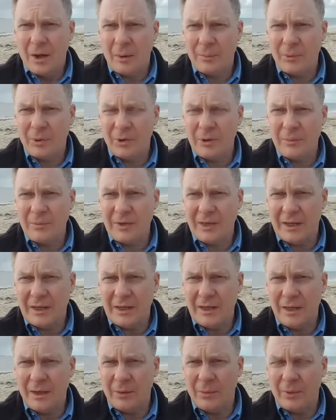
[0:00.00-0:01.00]
I brought him
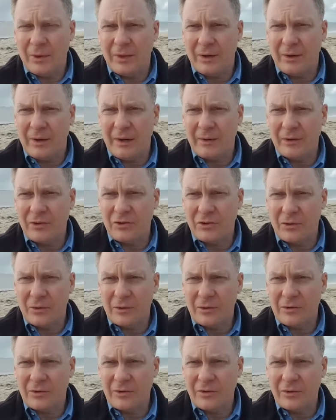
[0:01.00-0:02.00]
down here with our other
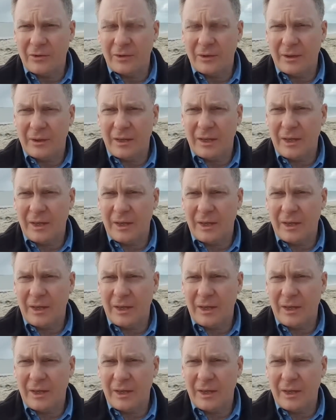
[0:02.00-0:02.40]
dogs,